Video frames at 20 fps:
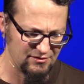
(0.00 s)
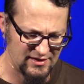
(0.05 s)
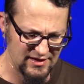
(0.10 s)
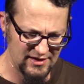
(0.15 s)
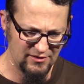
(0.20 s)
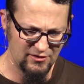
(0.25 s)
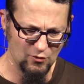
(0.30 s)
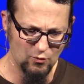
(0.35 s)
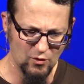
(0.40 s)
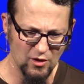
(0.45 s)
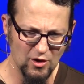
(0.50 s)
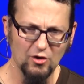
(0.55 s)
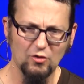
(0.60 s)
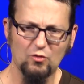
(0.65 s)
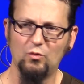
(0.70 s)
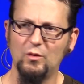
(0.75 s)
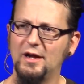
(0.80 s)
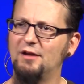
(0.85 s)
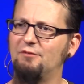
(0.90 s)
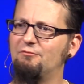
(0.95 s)
did the
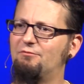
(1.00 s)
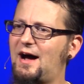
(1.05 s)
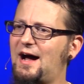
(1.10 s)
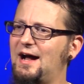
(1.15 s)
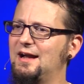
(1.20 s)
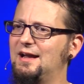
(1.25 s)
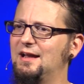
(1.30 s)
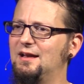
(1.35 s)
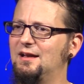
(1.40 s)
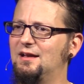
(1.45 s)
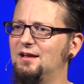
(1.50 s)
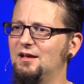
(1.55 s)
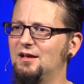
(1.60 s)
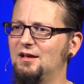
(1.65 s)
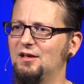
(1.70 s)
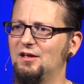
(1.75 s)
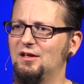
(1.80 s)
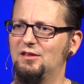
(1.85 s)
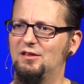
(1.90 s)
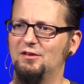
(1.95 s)
work, we invited
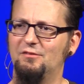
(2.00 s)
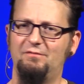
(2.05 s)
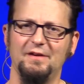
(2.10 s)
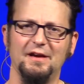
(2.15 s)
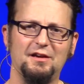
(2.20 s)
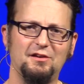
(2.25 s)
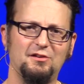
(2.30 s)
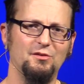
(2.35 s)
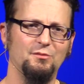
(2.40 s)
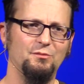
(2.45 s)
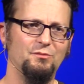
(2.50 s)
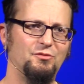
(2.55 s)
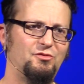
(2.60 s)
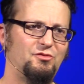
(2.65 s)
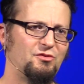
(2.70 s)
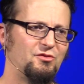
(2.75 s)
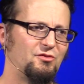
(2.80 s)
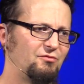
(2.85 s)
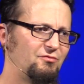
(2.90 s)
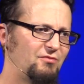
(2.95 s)
the
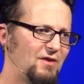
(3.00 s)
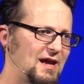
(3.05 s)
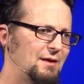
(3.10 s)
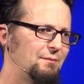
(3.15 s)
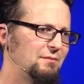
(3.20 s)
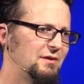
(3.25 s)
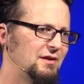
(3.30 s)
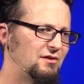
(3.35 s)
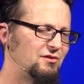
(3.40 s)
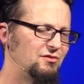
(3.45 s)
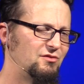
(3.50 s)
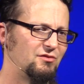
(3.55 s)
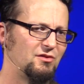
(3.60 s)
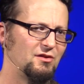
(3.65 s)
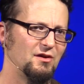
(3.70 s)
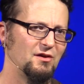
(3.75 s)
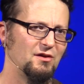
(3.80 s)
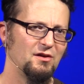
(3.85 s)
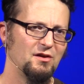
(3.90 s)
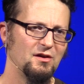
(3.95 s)
victims'
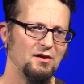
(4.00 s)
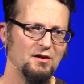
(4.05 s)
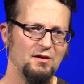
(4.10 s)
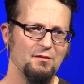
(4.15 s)
families, the